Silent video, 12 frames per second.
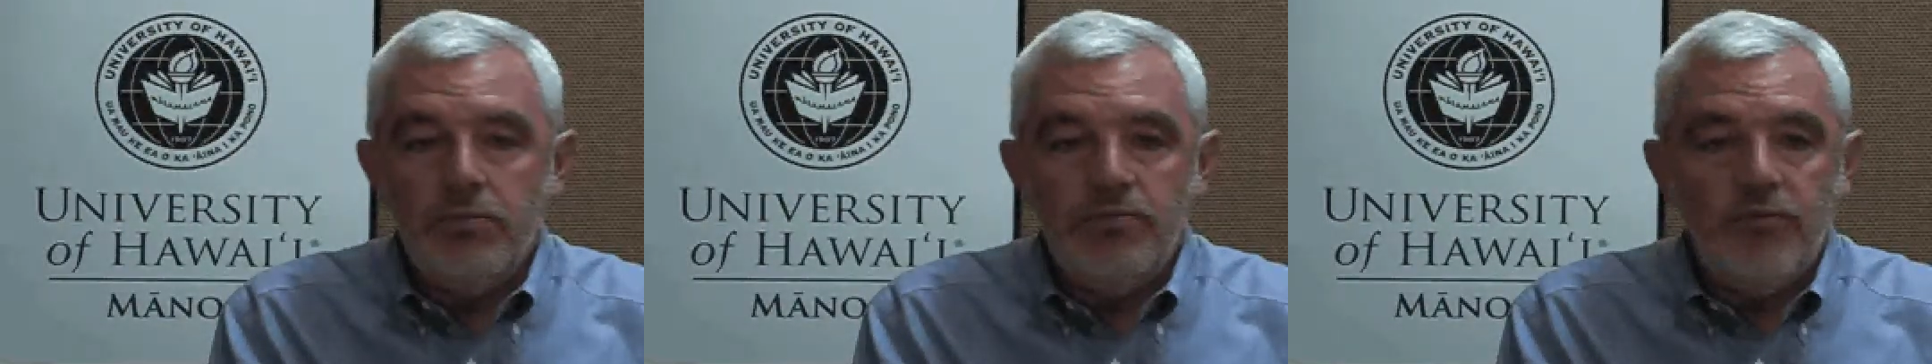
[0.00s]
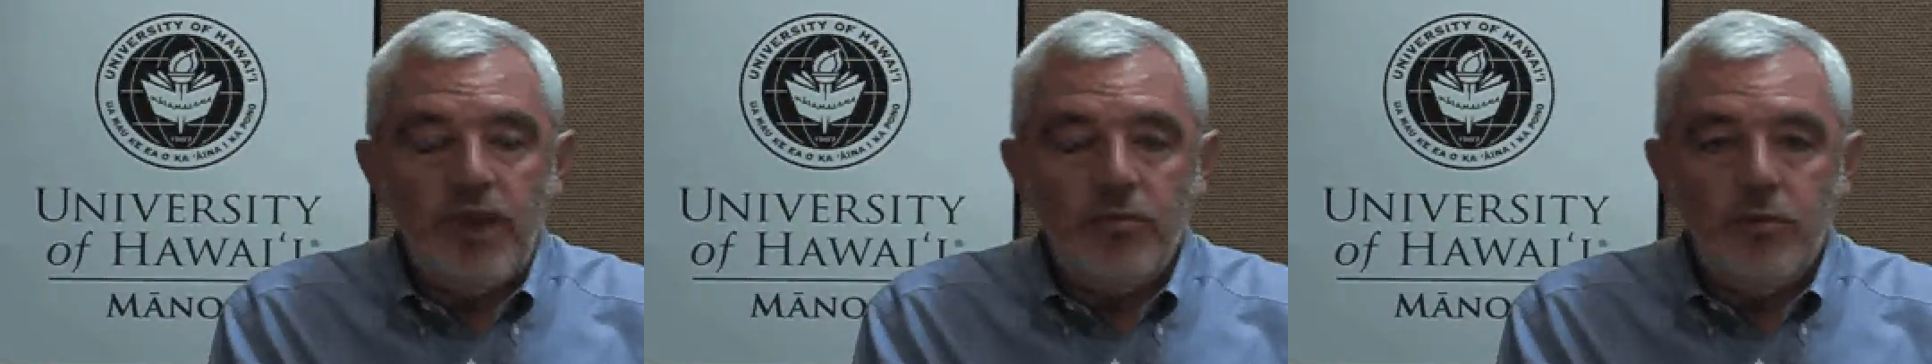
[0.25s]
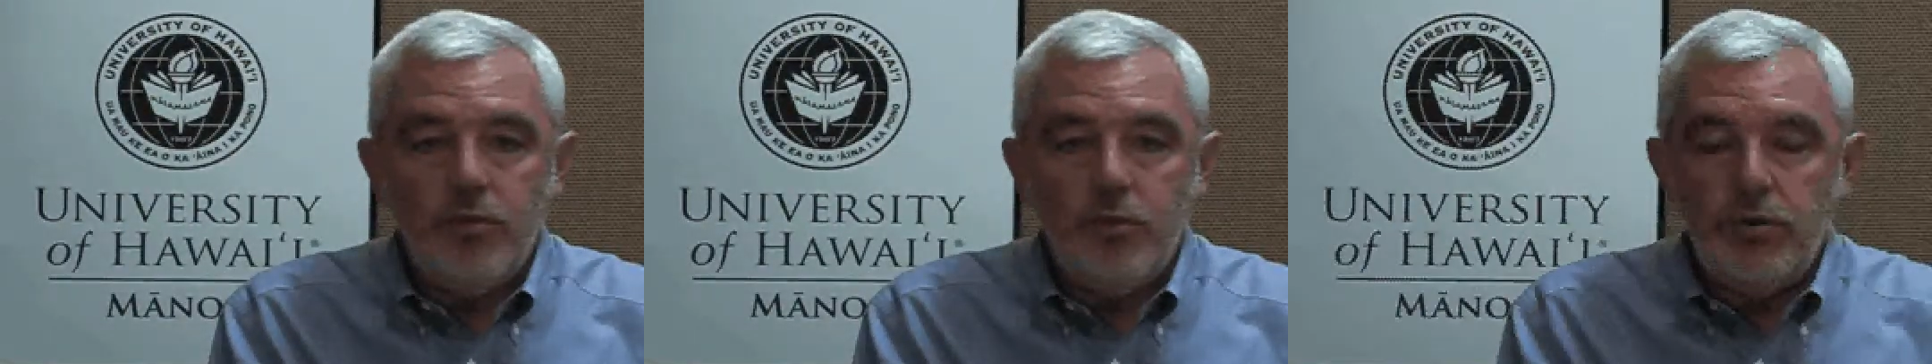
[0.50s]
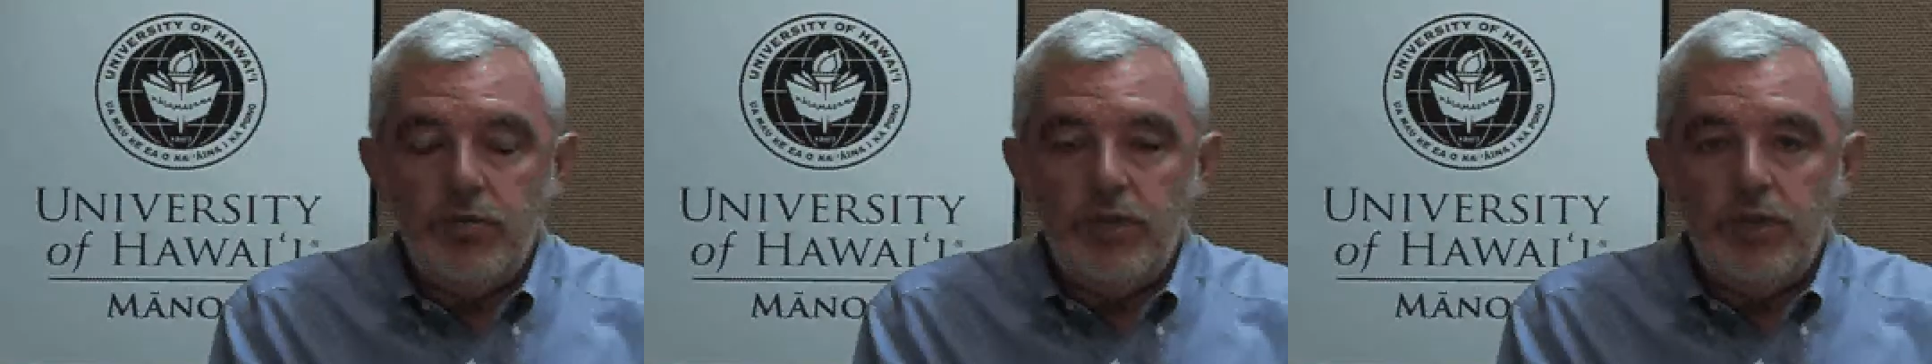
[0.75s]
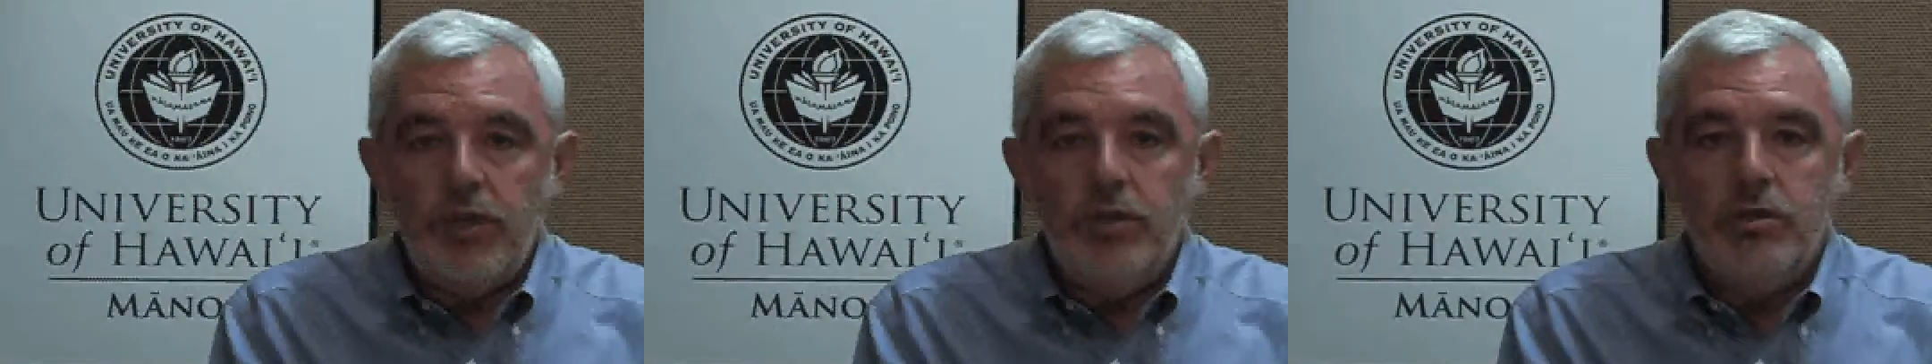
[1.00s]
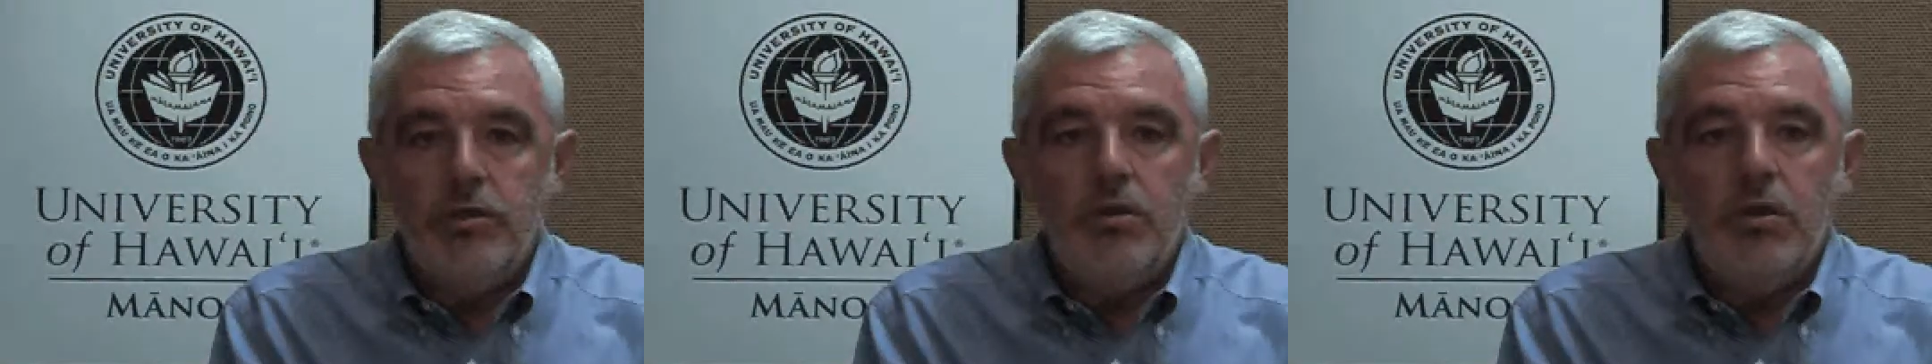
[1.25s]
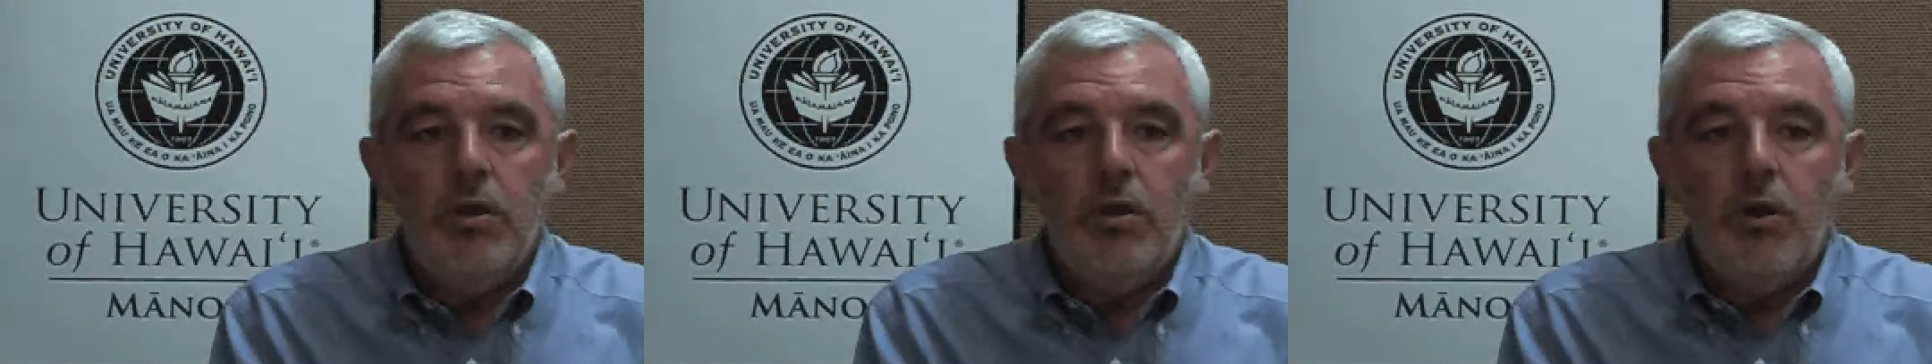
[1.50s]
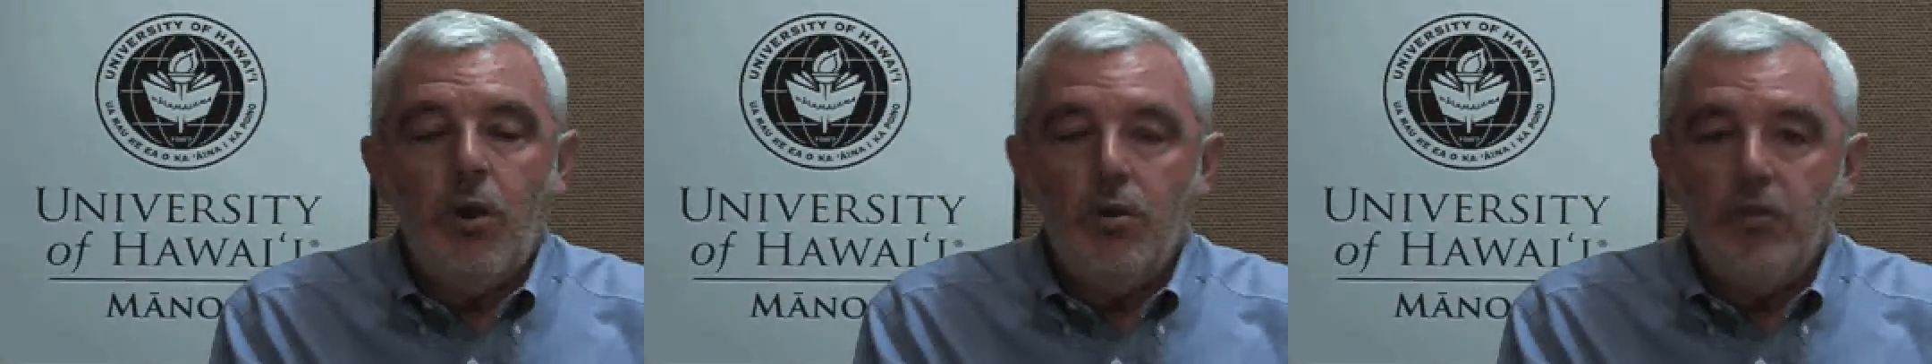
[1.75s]
family reunification,
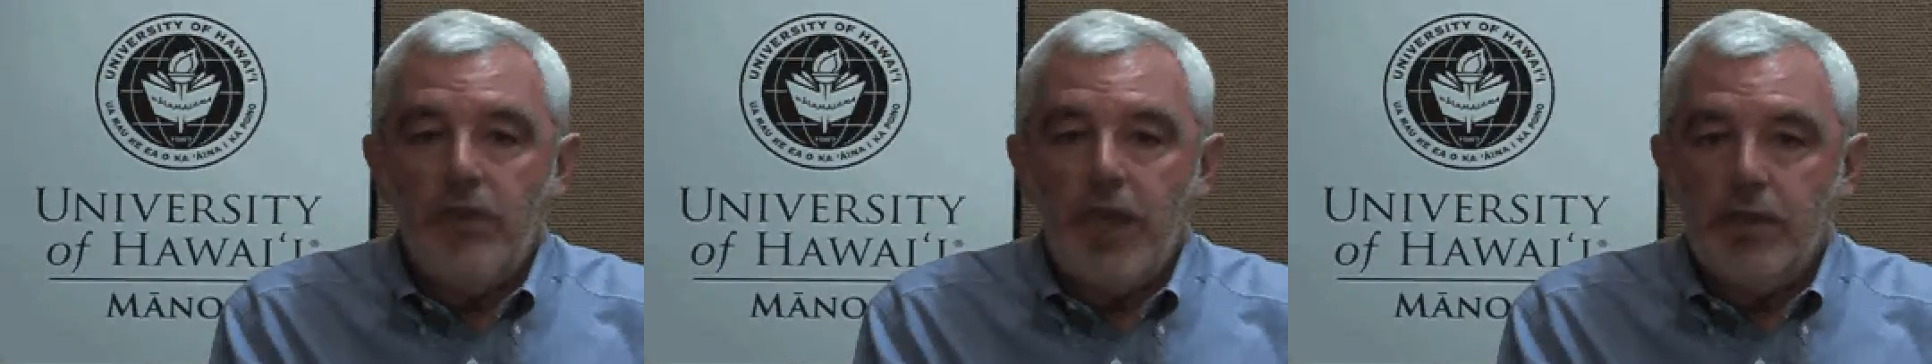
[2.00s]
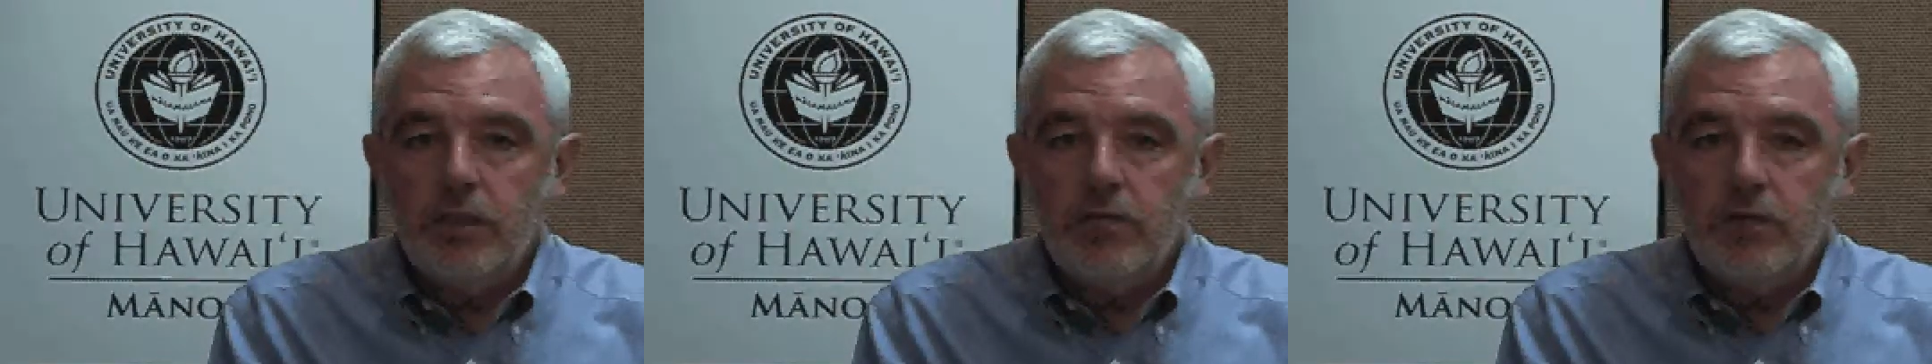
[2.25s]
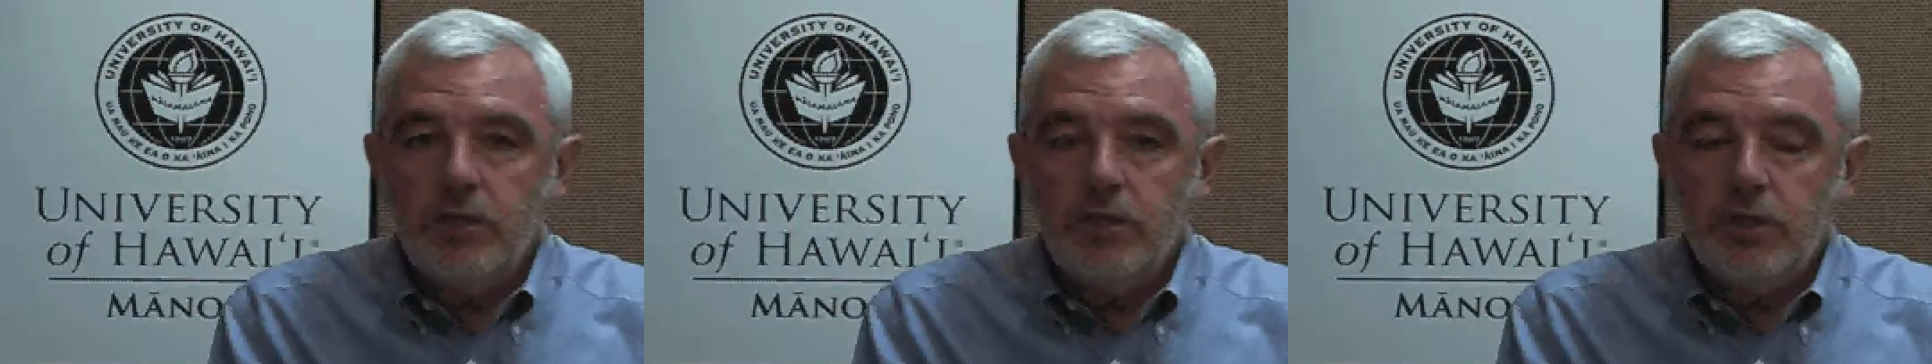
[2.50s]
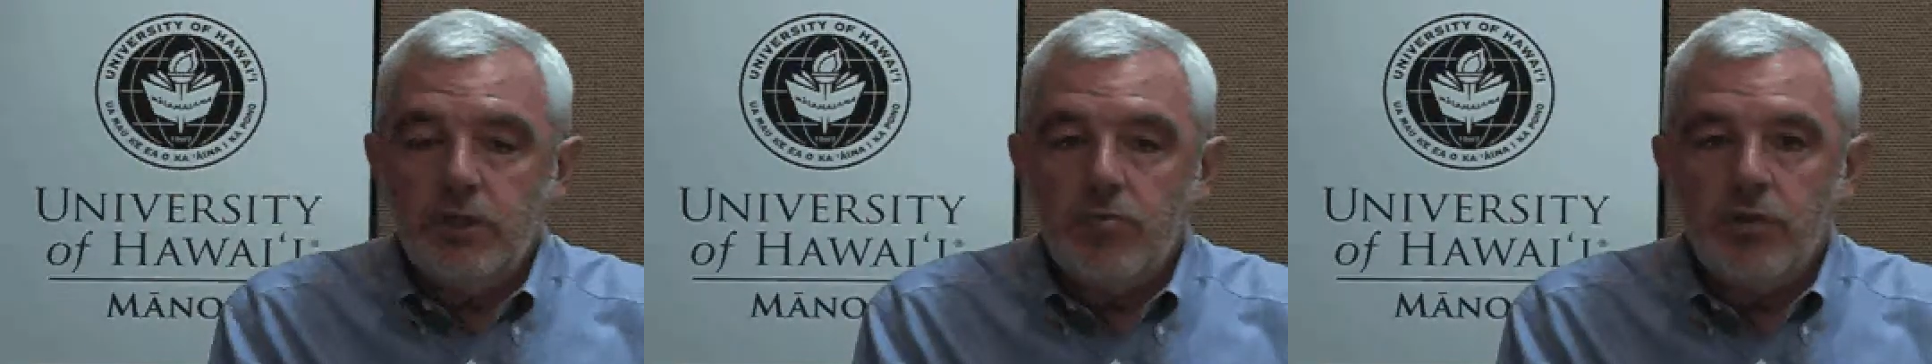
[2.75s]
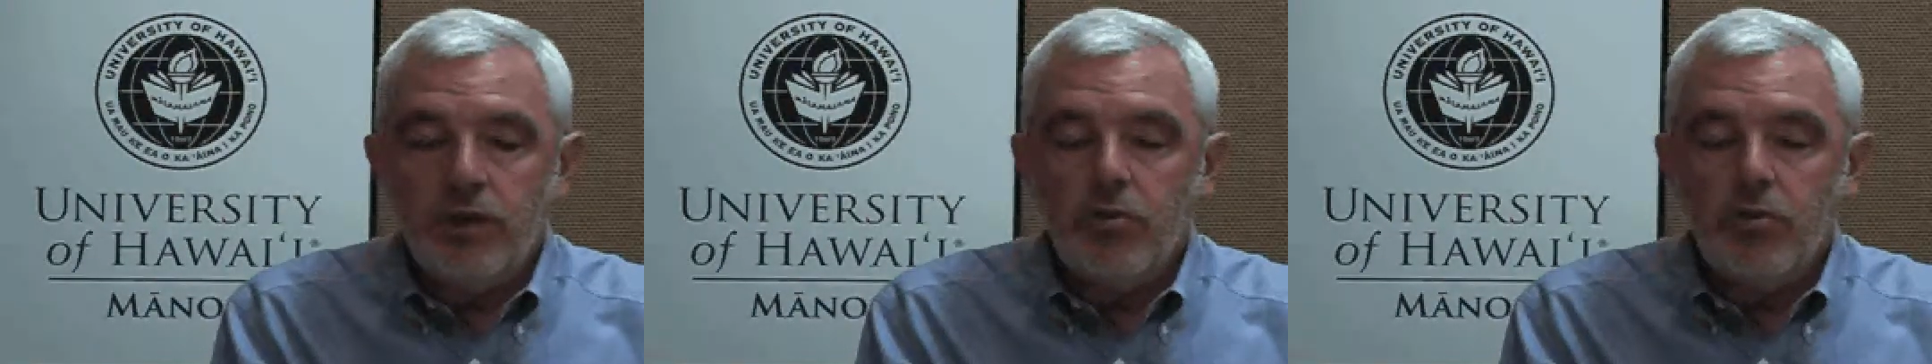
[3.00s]
all of the activities that the Red